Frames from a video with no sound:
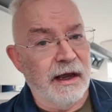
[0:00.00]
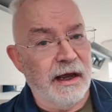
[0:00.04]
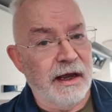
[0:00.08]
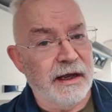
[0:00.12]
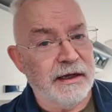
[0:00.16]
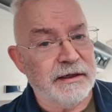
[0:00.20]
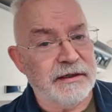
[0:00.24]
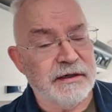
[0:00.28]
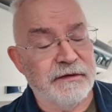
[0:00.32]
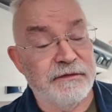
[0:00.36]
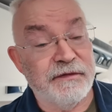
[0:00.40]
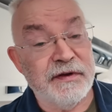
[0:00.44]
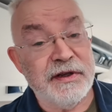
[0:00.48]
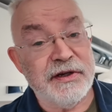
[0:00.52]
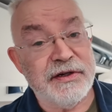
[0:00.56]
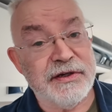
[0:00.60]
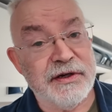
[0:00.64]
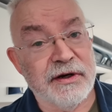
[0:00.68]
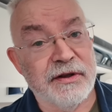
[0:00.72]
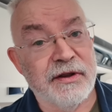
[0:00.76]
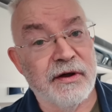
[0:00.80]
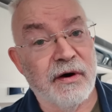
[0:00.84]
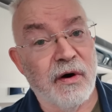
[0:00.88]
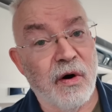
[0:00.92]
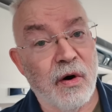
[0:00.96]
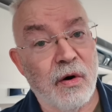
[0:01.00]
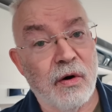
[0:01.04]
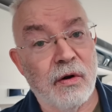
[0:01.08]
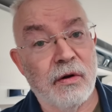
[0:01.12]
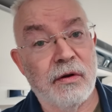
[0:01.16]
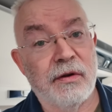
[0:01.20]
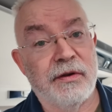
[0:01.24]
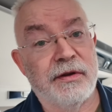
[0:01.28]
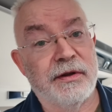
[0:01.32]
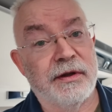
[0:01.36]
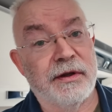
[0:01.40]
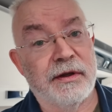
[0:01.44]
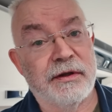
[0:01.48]
It's a feature that
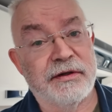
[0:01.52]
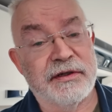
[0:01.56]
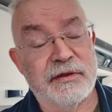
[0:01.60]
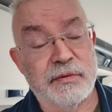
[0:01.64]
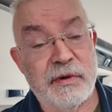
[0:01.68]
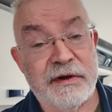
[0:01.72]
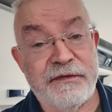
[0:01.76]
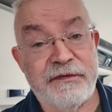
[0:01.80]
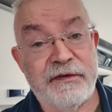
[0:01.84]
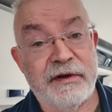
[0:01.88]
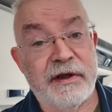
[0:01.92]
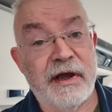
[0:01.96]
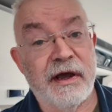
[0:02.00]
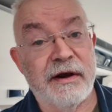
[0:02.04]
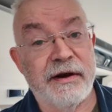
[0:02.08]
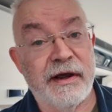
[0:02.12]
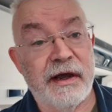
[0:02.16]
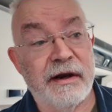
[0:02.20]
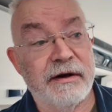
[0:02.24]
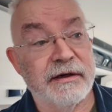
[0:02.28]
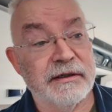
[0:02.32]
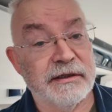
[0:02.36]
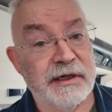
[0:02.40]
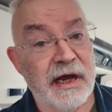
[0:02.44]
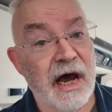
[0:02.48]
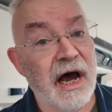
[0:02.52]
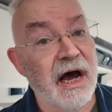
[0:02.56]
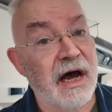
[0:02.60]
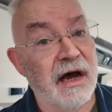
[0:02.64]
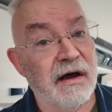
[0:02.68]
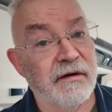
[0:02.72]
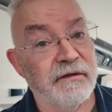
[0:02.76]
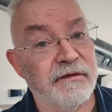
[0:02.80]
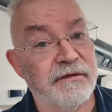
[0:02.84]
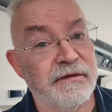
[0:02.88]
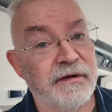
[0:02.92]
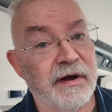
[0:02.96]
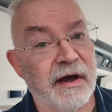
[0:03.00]
all the Swift Carreras
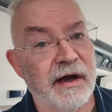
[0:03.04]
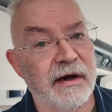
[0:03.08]
have,